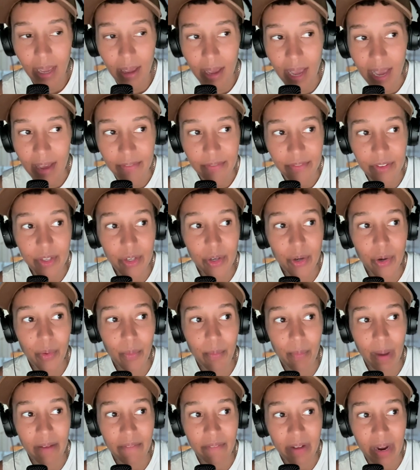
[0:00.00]
I feel
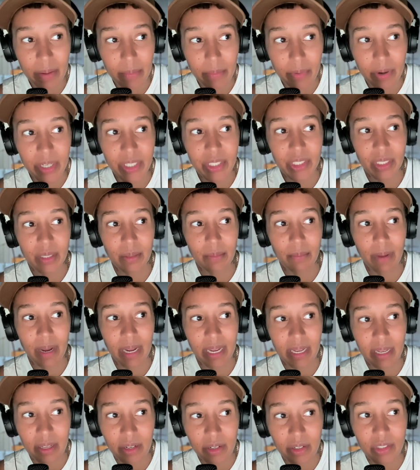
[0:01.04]
my vibration,
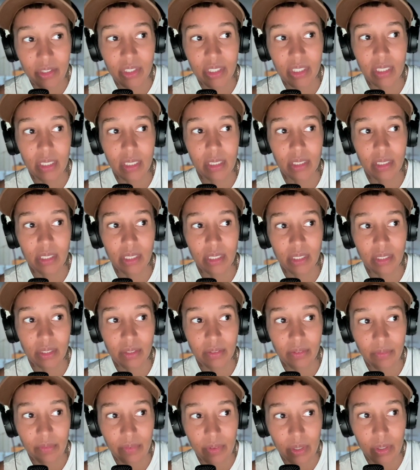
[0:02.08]
my energy, it
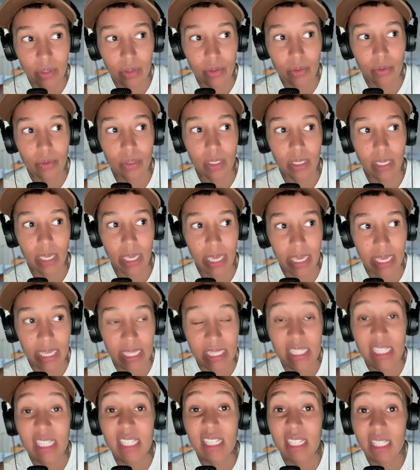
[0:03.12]
just feels
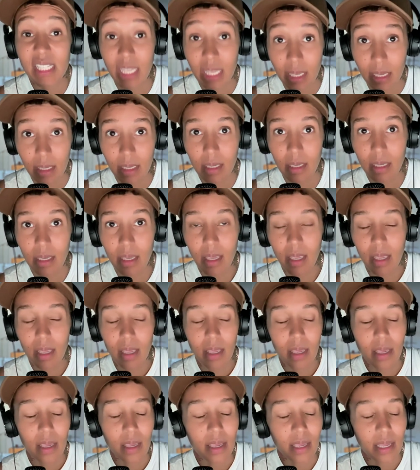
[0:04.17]
in sync
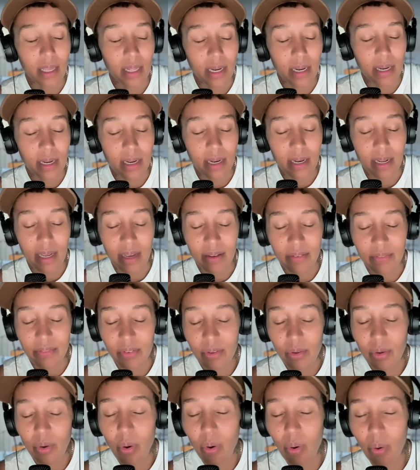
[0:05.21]
and I
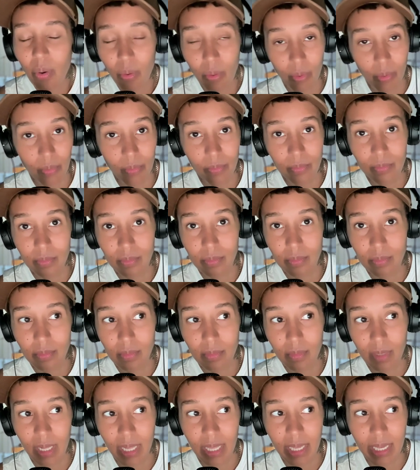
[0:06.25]
feel whole.
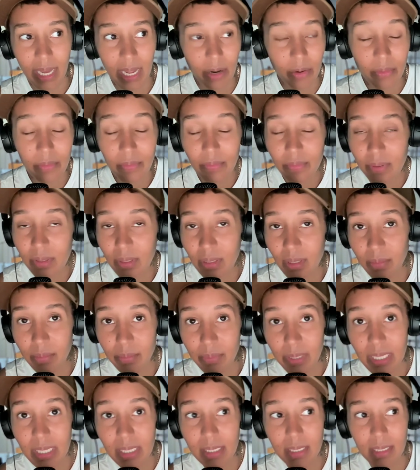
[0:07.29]
Like I don't feel in
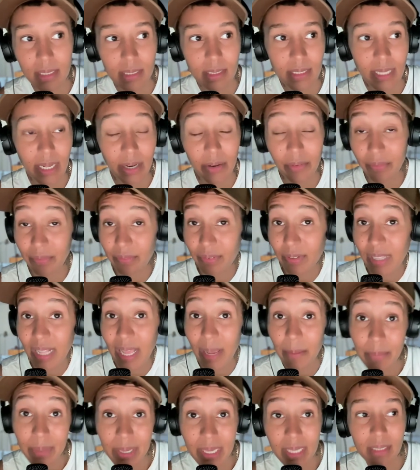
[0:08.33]
pieces. I don't feel
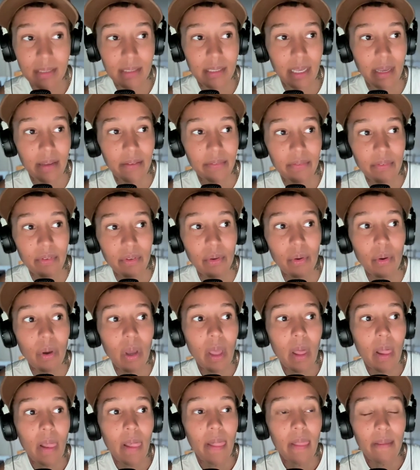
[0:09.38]
at peace. I feel
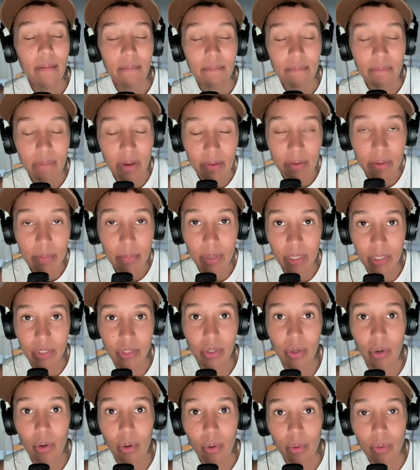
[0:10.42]
very much
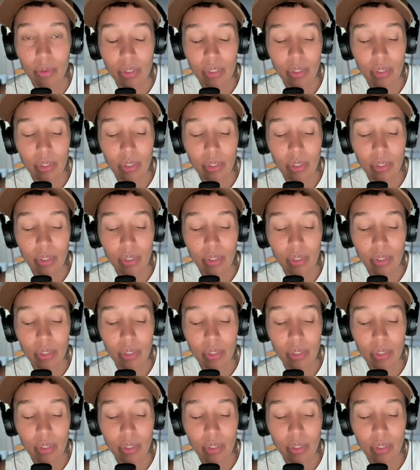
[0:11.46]
whole.